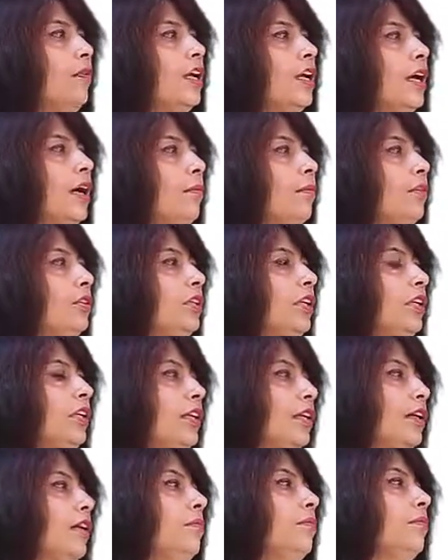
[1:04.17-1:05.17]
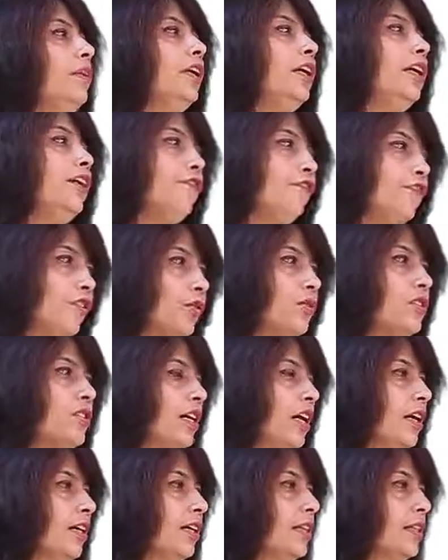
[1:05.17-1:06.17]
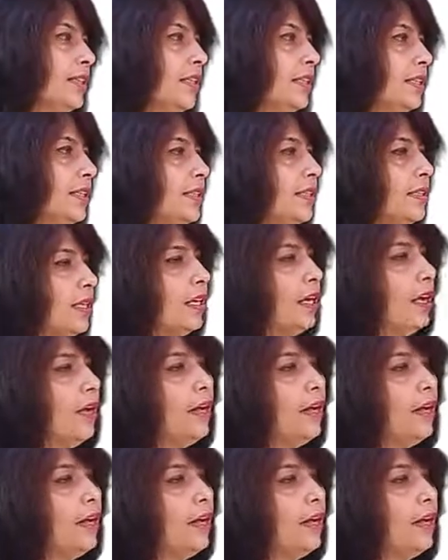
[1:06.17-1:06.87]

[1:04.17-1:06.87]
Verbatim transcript: we come to the term diffuse lung diseases.